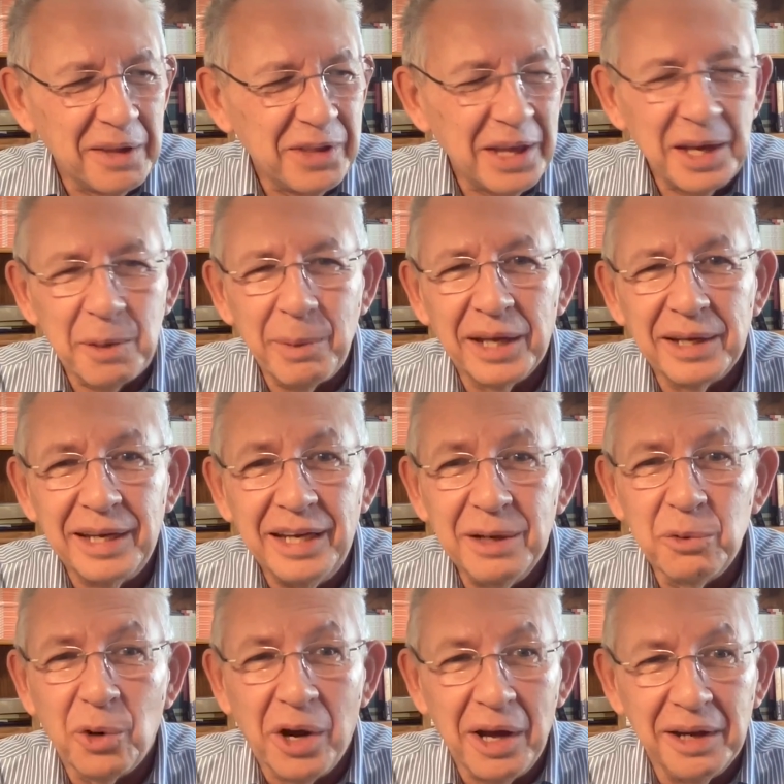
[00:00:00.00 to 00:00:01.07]
think about
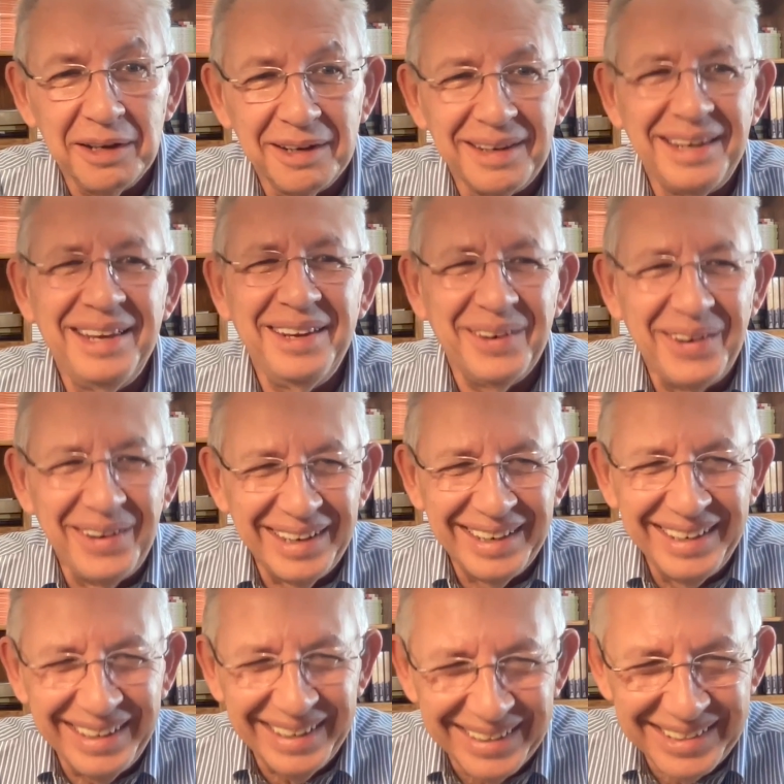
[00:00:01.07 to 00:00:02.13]
Enron
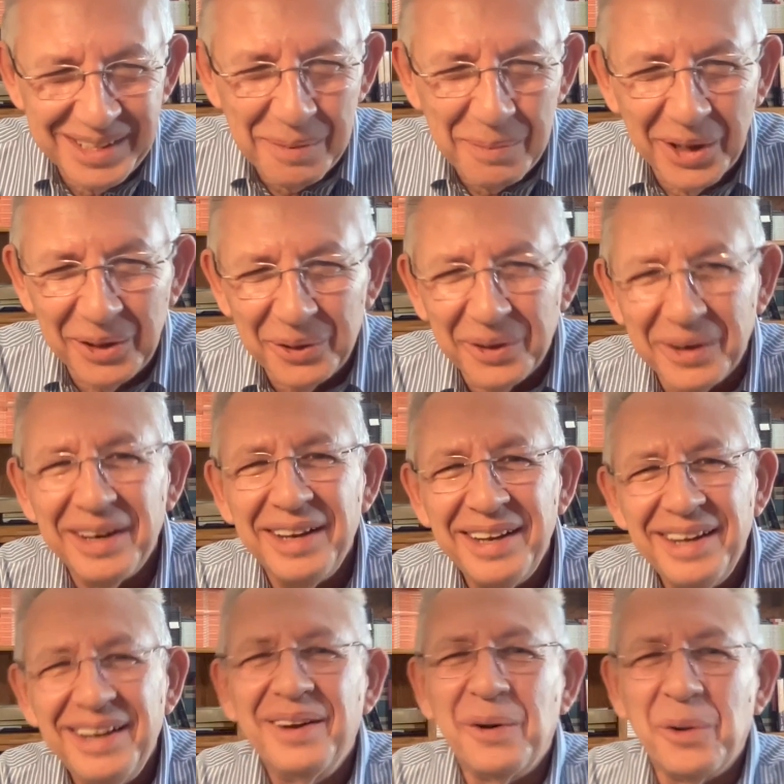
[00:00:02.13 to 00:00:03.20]
and some other
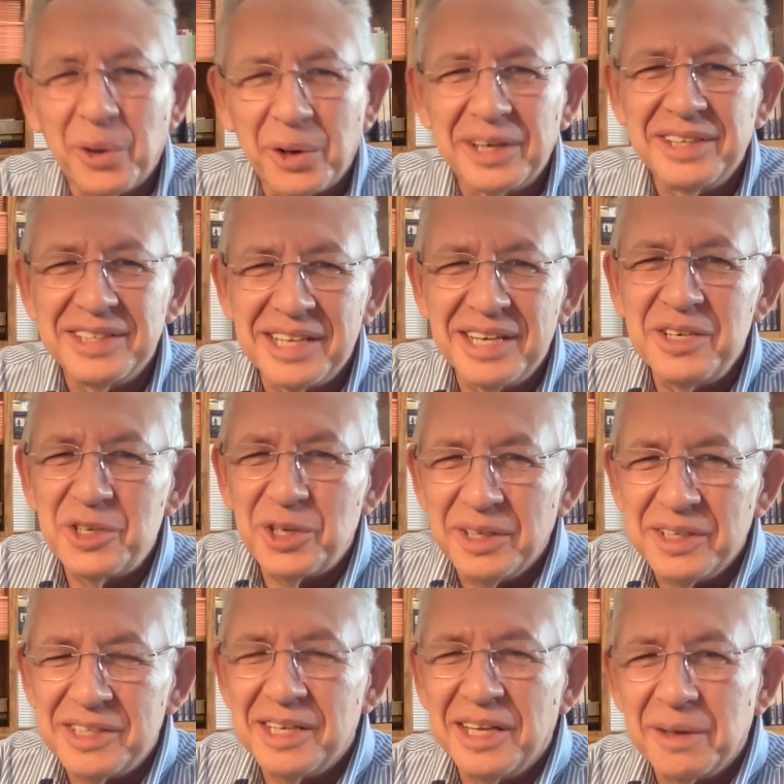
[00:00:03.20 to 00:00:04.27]

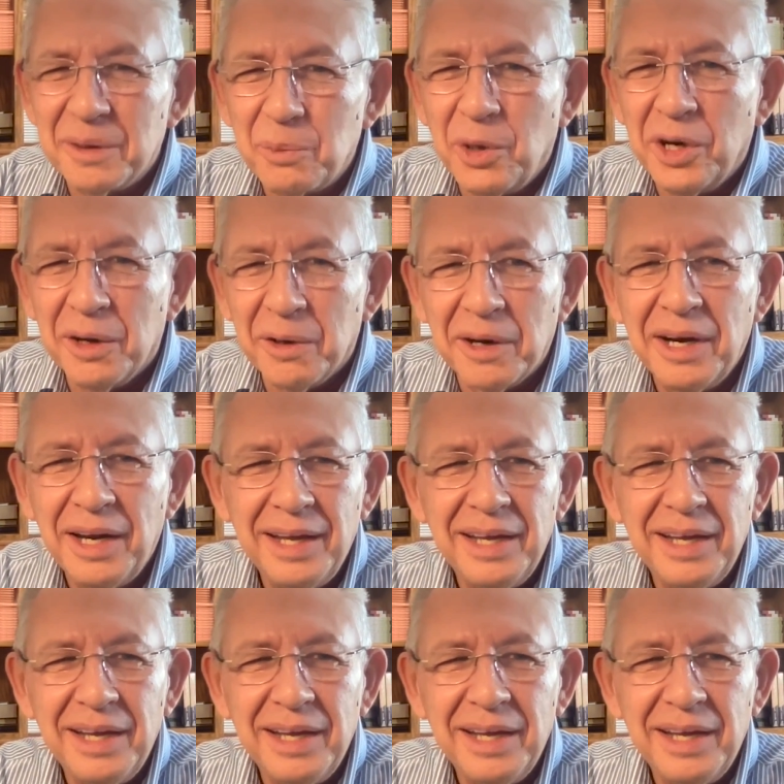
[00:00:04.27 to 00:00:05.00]
organizations where